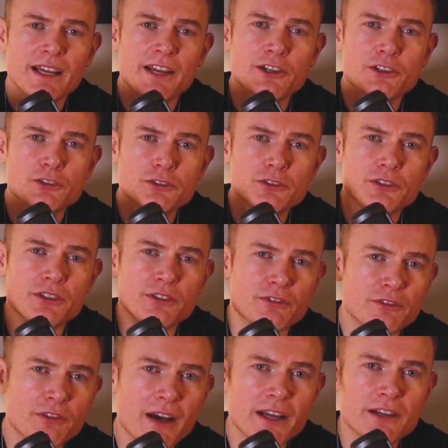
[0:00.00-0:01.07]
including
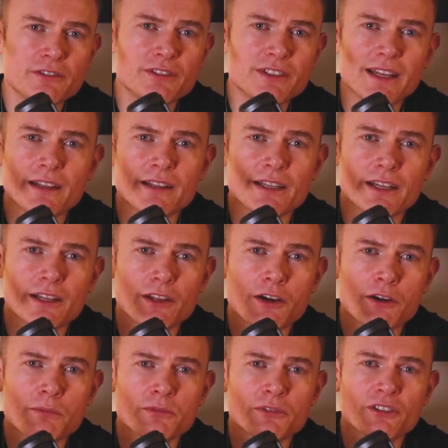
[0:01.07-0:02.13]
5 daily
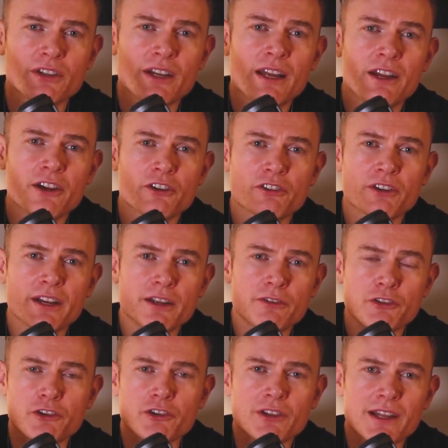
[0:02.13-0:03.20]
alarms, great
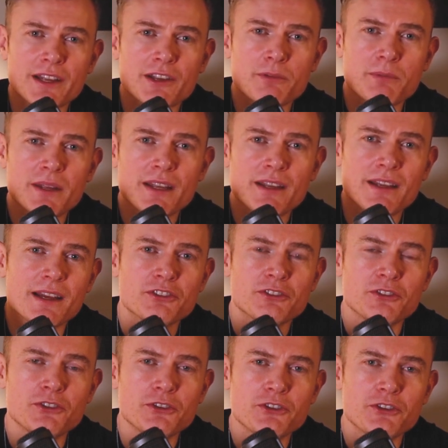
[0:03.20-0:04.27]
if you're like me,
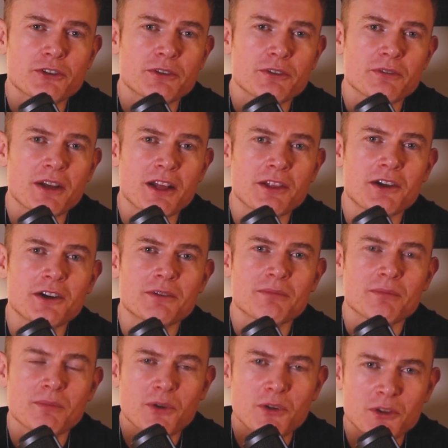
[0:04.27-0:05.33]
snooze your
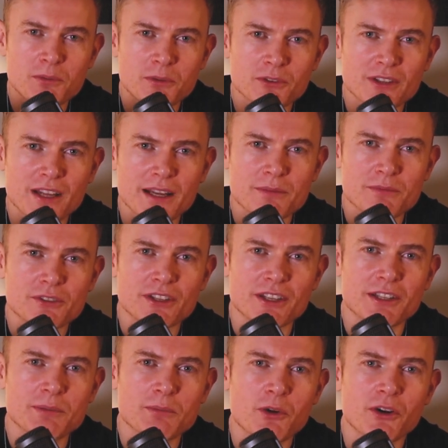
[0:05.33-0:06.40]
alarm multiple times
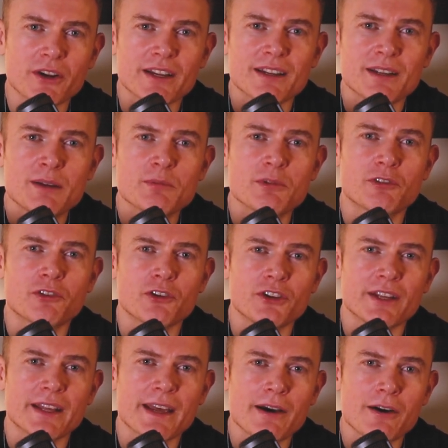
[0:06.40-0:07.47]
in the morning before
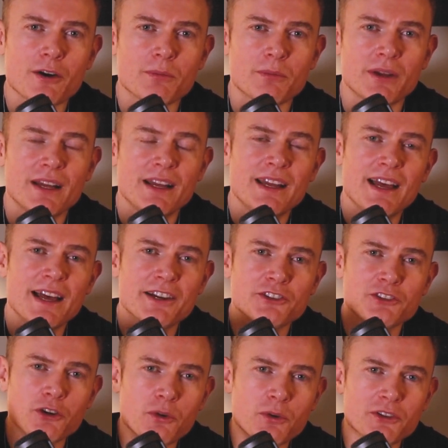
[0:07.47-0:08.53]
you get up, and
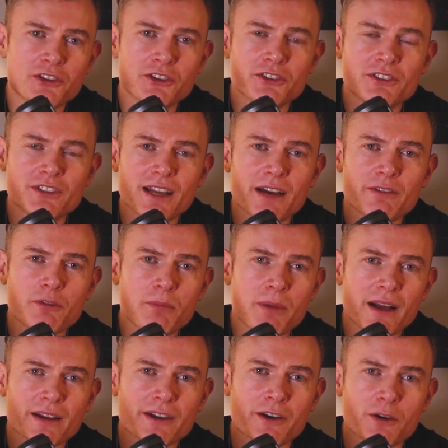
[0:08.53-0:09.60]
it's always good to have a
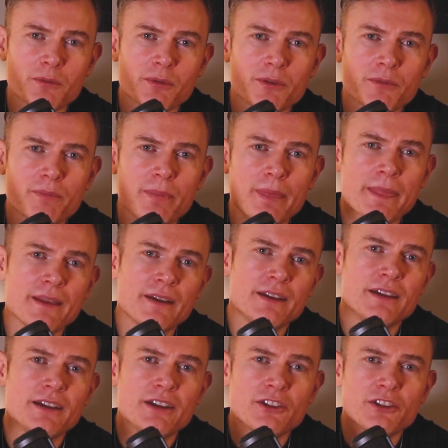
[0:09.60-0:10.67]
backup.
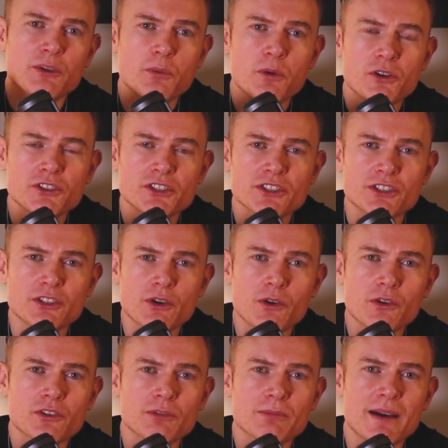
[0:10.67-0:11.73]
The watch has an
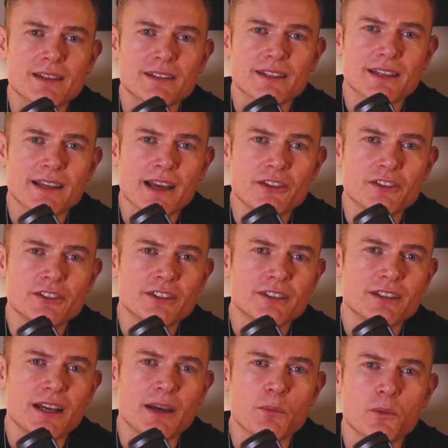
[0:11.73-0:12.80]
automatic
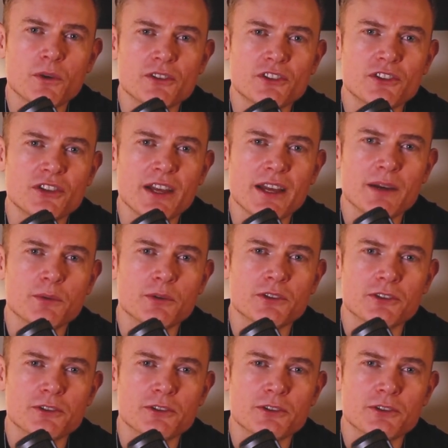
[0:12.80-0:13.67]
calendar and once set will